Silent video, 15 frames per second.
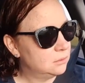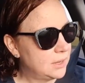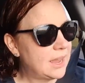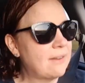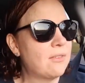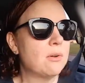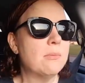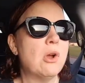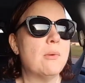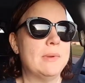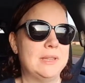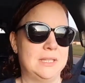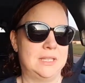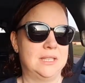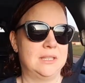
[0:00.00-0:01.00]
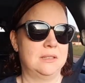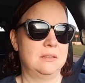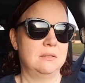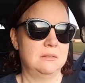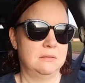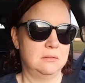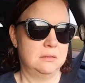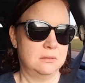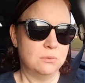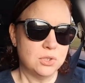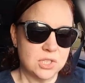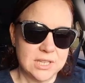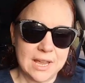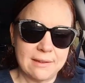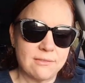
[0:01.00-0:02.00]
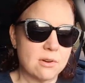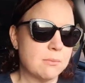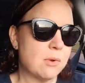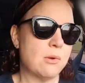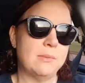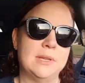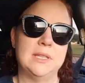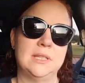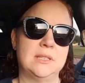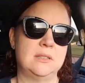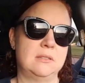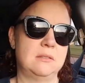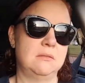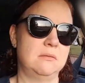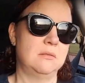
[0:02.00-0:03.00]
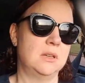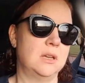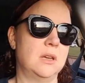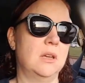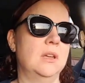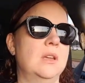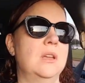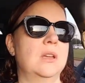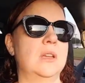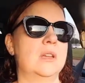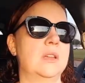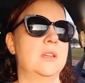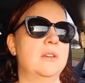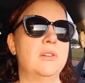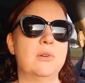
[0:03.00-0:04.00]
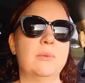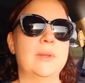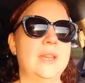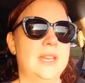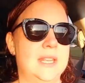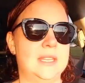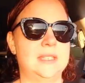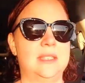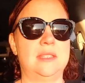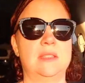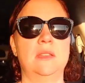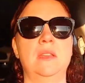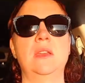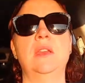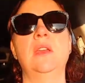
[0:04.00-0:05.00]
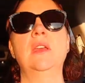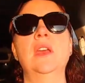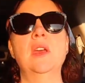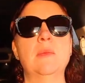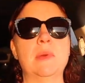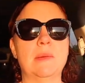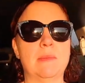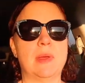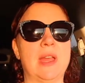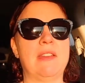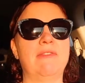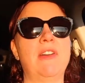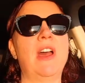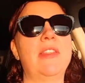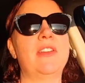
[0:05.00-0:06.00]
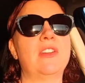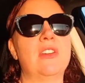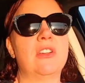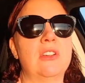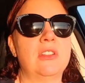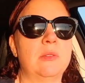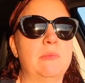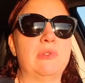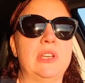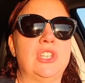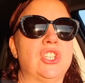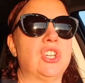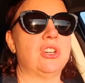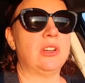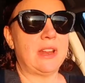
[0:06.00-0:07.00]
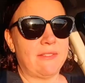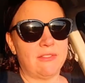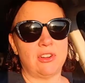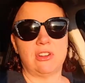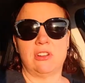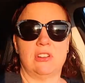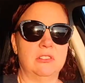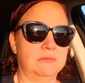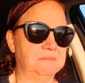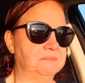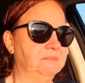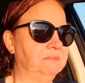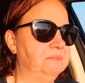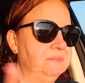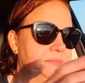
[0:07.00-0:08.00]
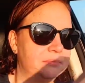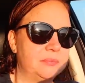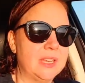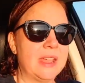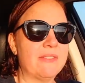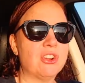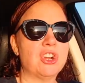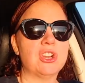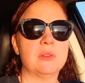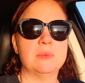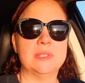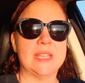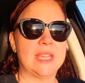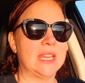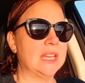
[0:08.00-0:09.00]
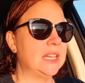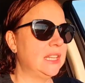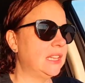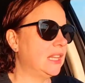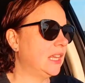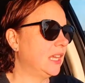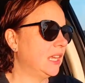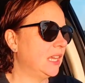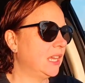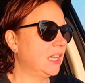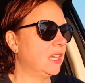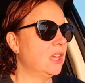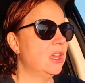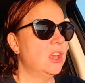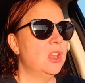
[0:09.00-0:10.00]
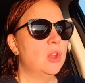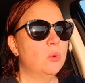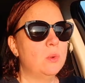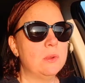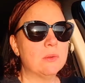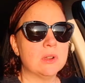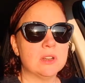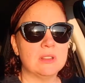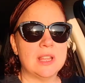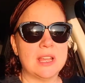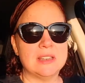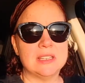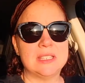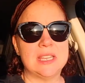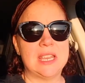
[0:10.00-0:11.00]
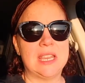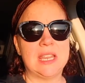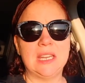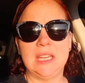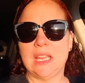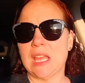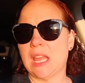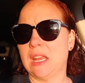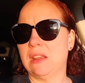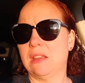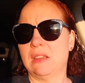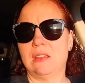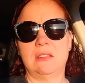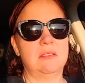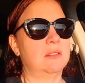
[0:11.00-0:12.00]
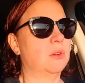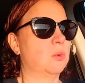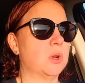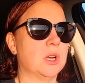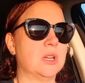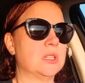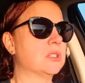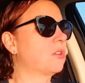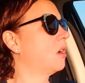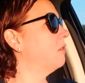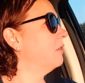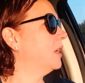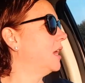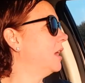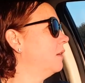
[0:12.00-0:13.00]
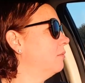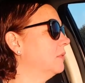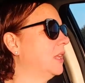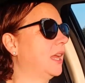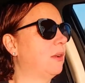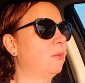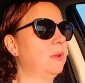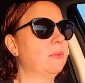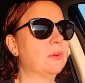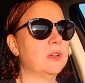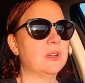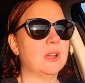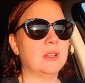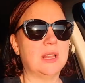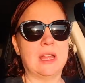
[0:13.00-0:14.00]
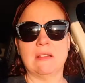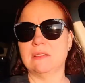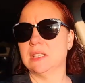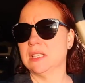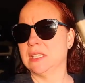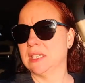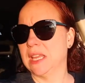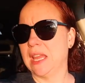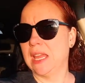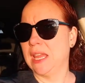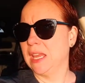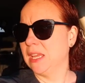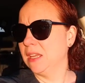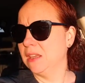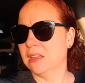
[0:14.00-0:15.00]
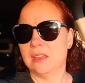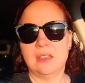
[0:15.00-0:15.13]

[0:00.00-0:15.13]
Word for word: we have our moments. We just have our moments. Uh, I don't know what it is, but my father, the preacher, never, never heard him say anything. We weren't allowed to say any kind of words growing up. Like, we weren't allowed to say,